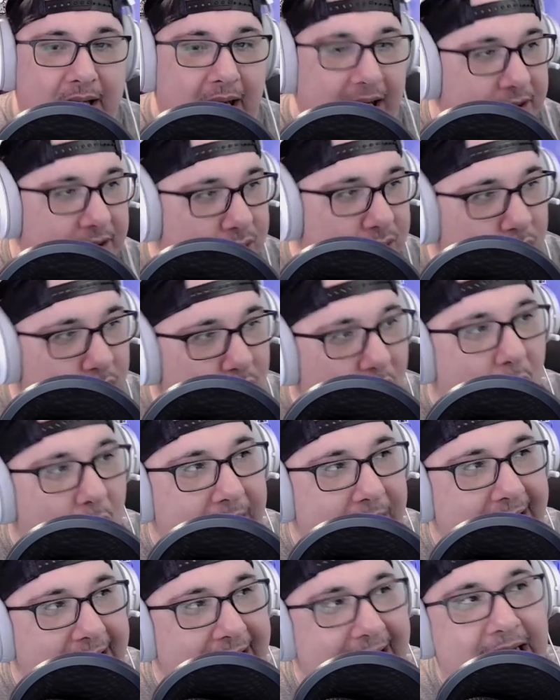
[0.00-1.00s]

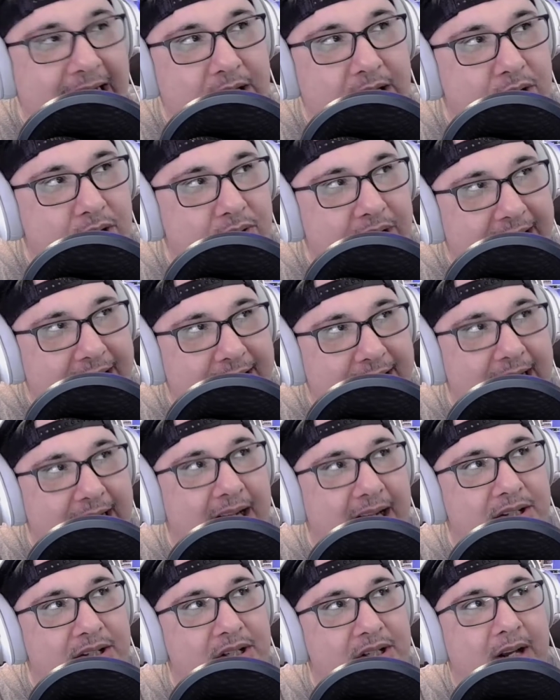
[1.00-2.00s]
growing into the
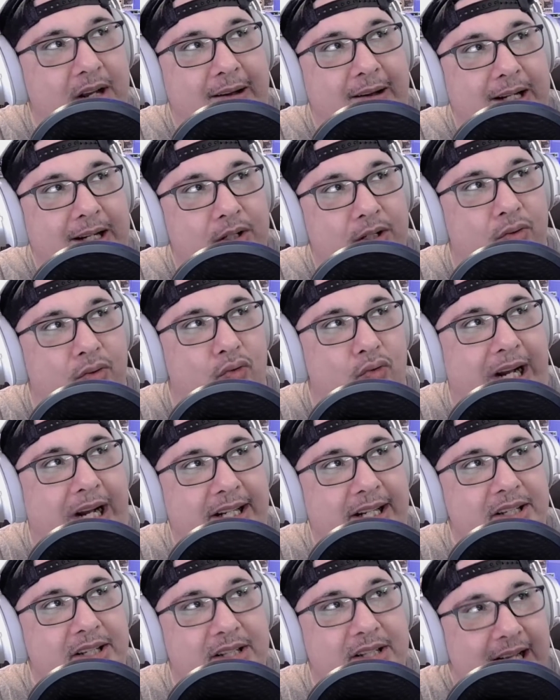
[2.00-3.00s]
next
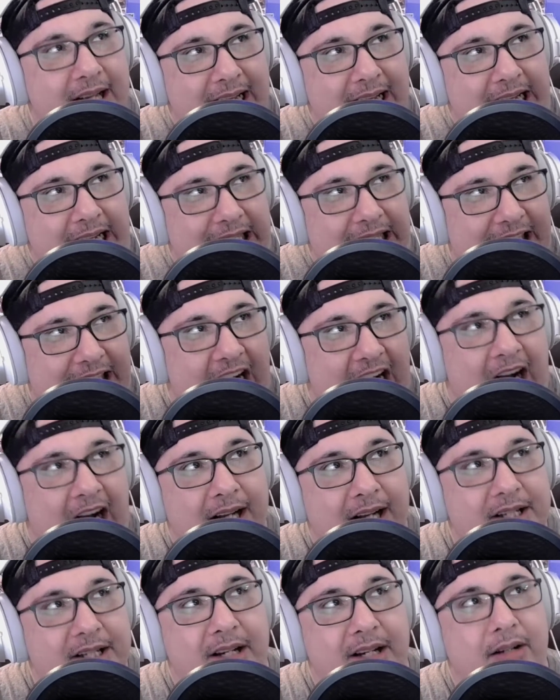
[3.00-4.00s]
greatest
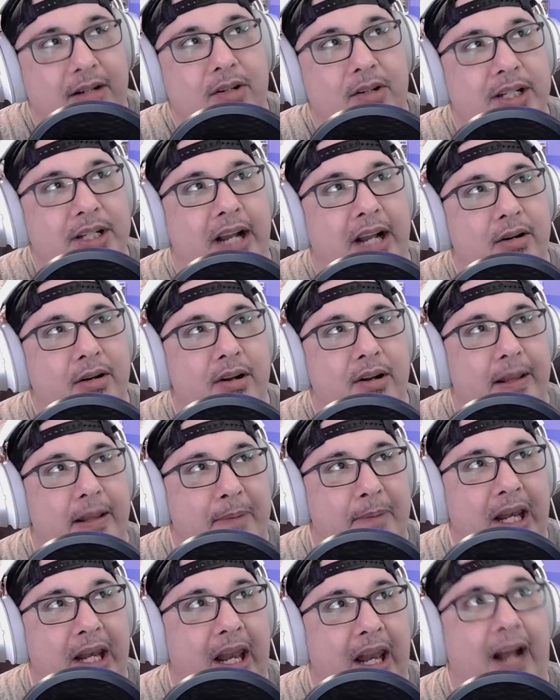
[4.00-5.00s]
content creator on the
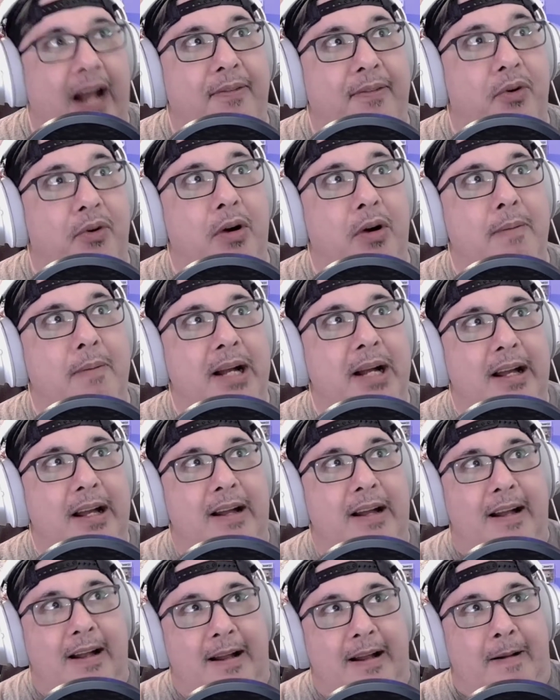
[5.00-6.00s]
platform,
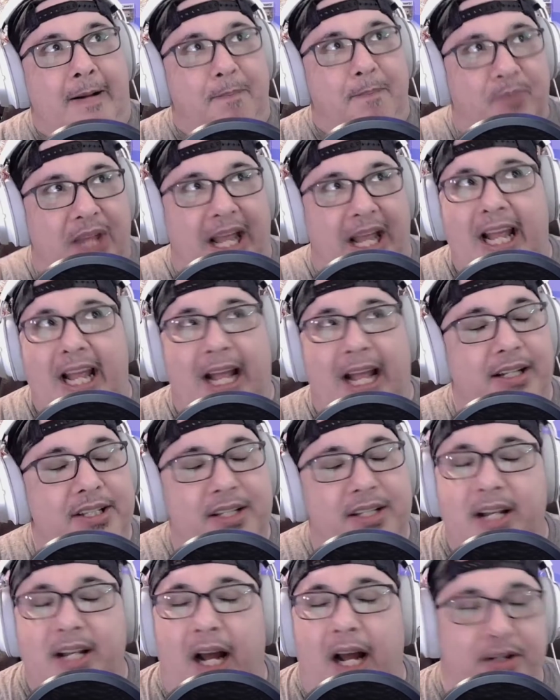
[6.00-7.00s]

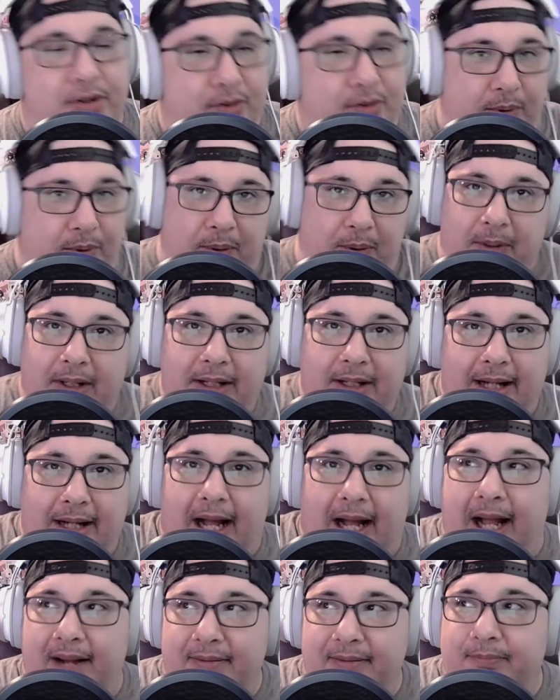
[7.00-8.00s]
it's not true.
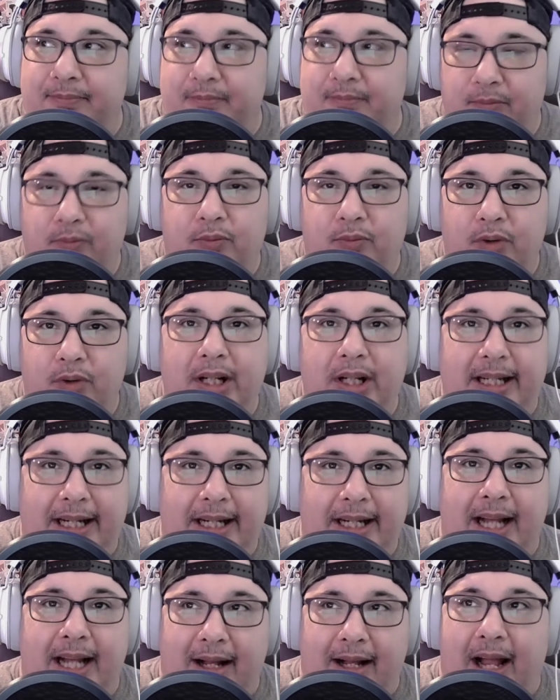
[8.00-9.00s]
I've
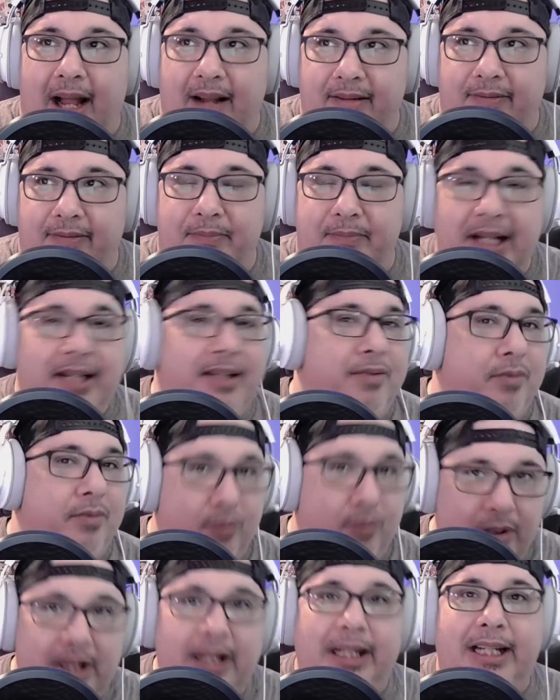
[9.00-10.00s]

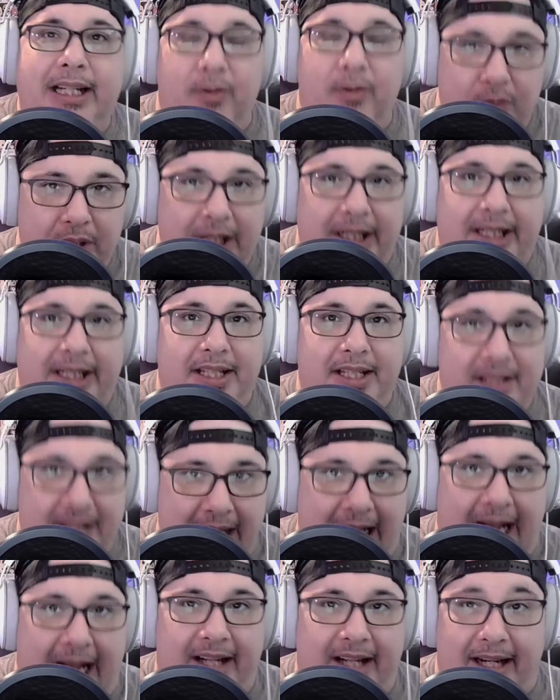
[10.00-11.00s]
been really
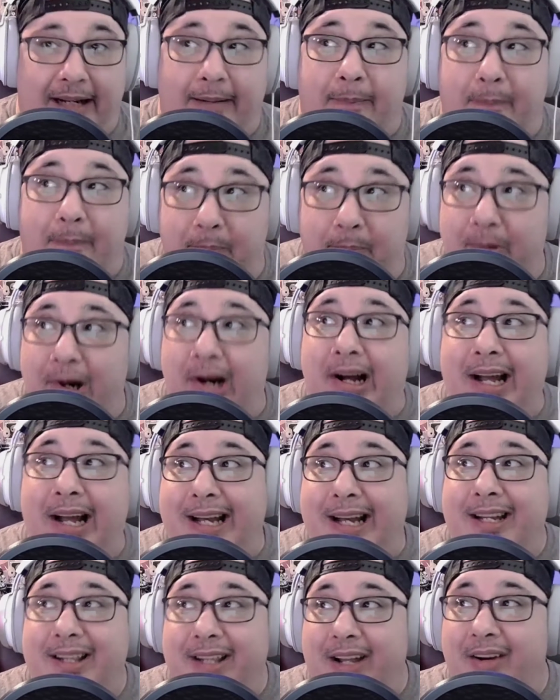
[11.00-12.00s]
slacking.
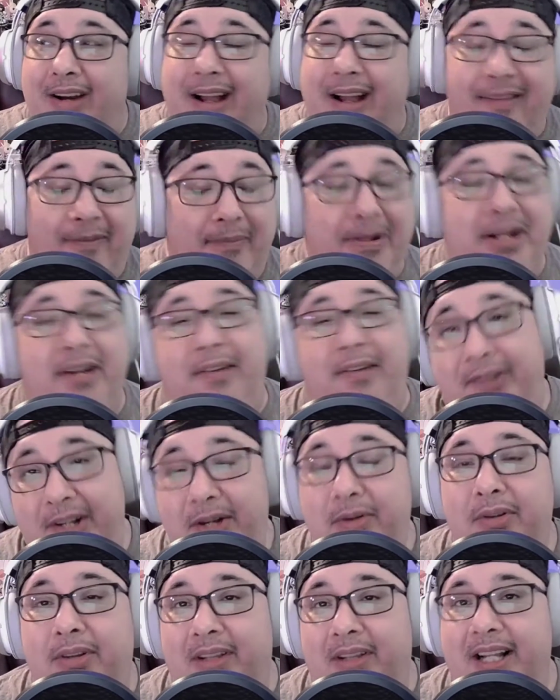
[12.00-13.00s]
But there have been a
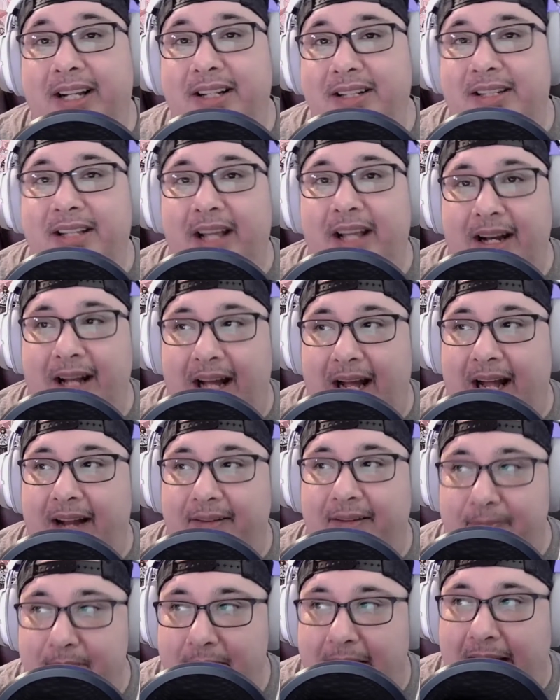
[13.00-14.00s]
few things that
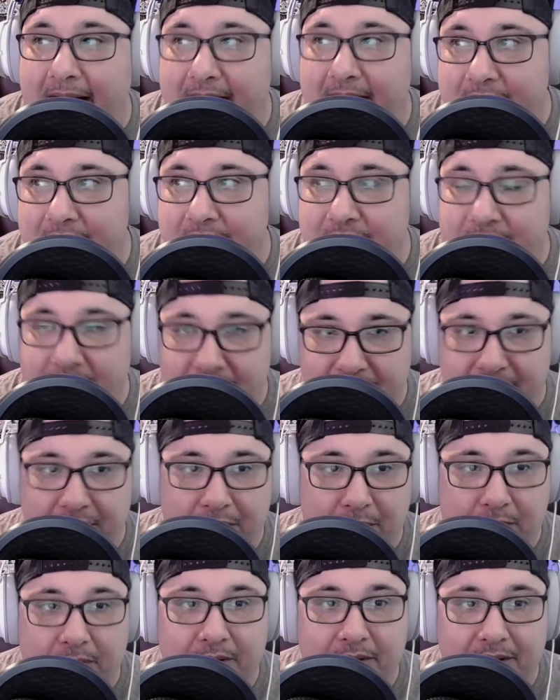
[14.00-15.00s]
I've managed to
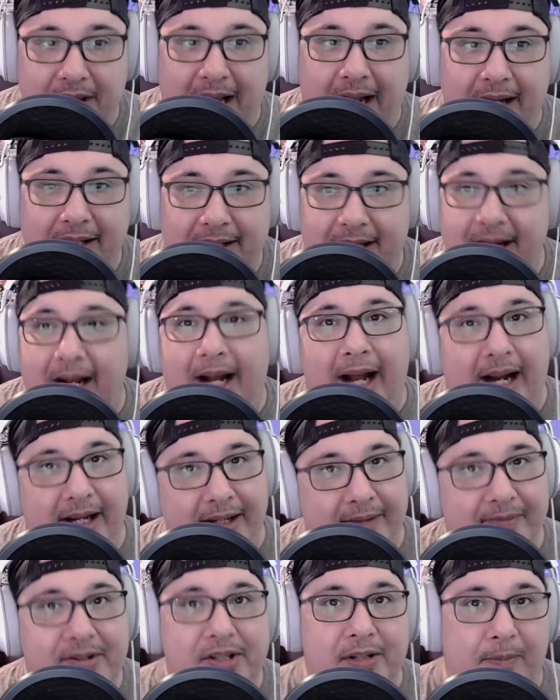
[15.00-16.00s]
do that
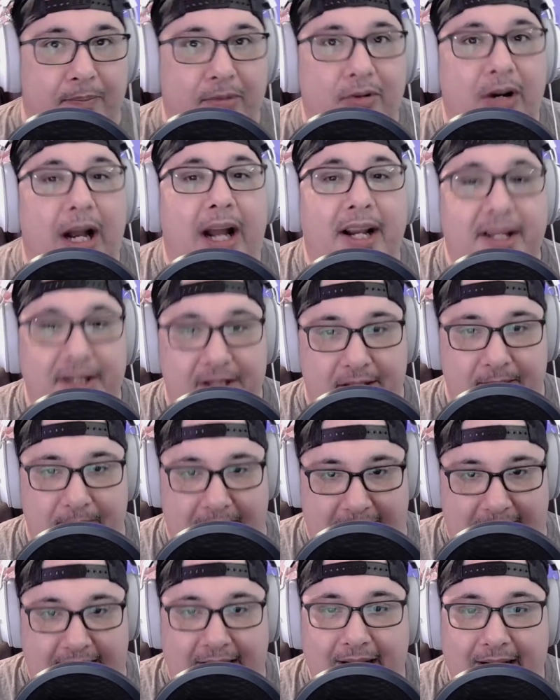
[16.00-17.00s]
kind of surprised
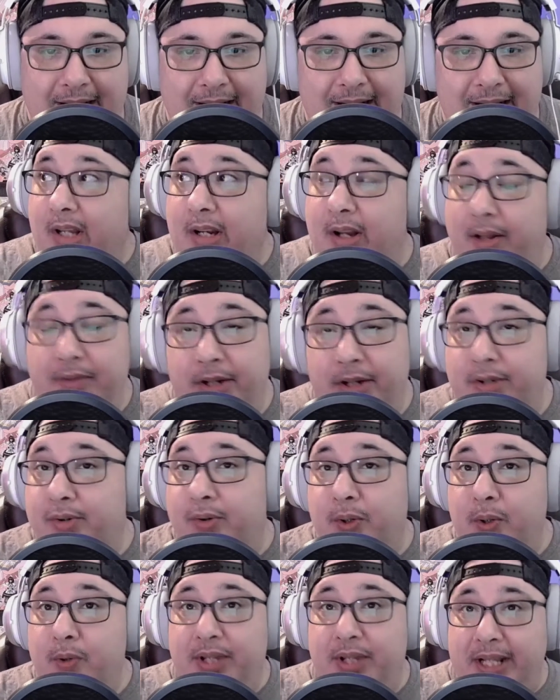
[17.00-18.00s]
me. The
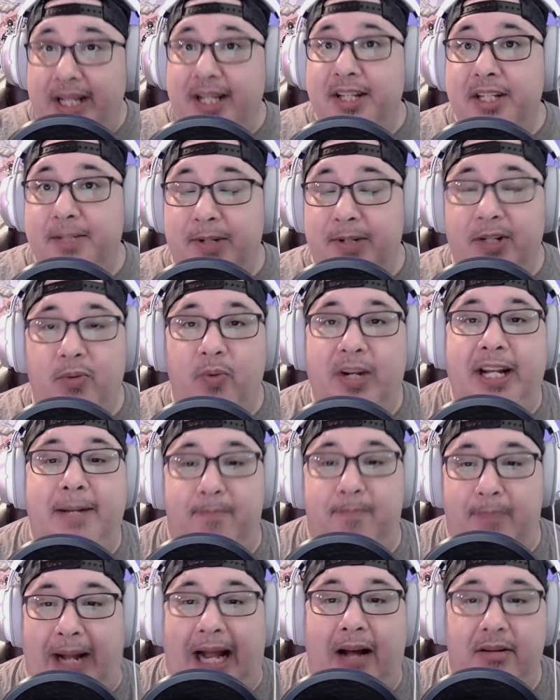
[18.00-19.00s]
truth is, between
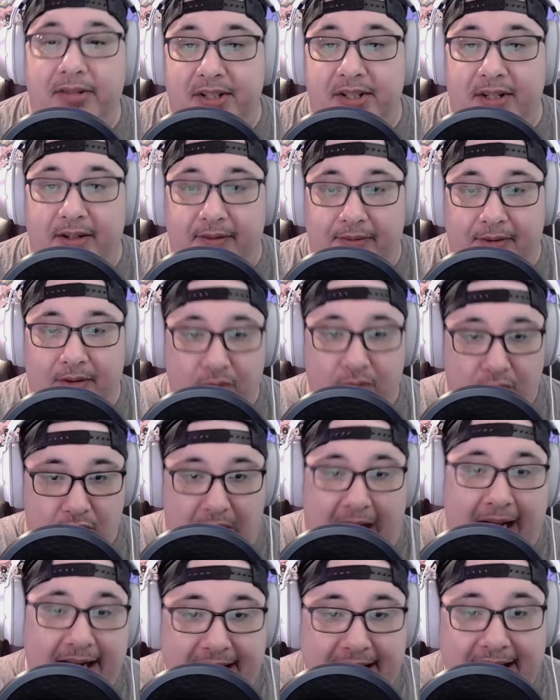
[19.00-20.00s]
bouts of
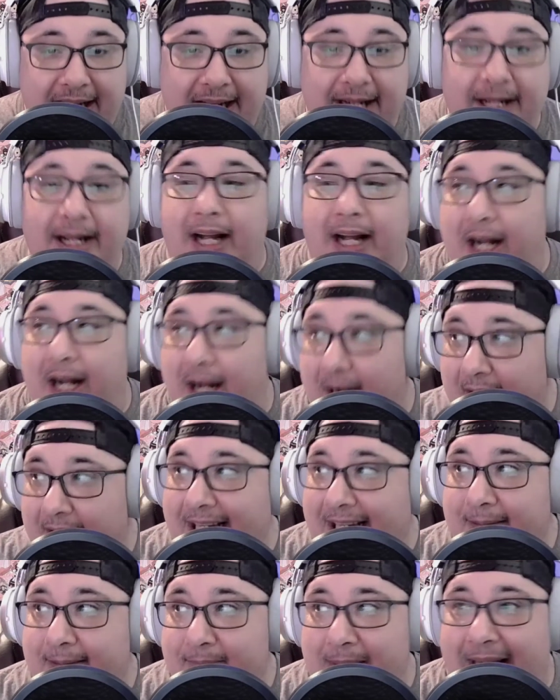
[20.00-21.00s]
crying,
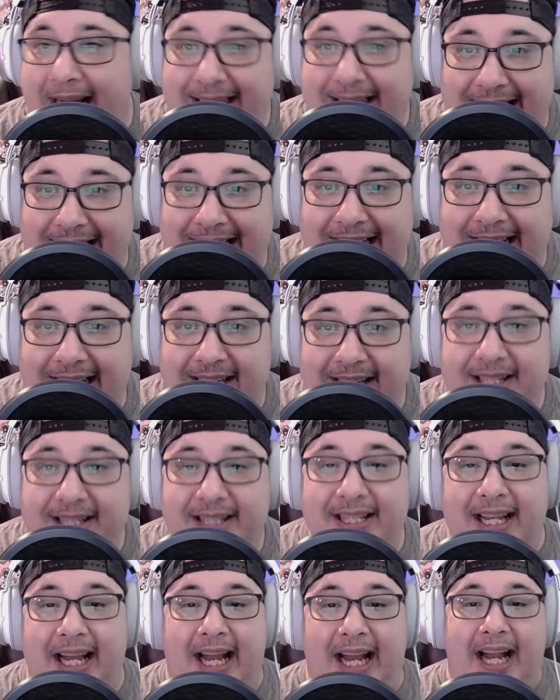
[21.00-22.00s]
hugging my
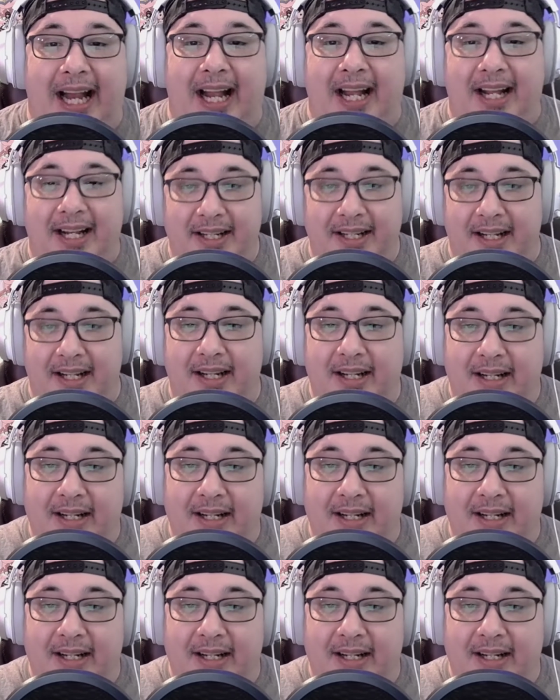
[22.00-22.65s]
knees, and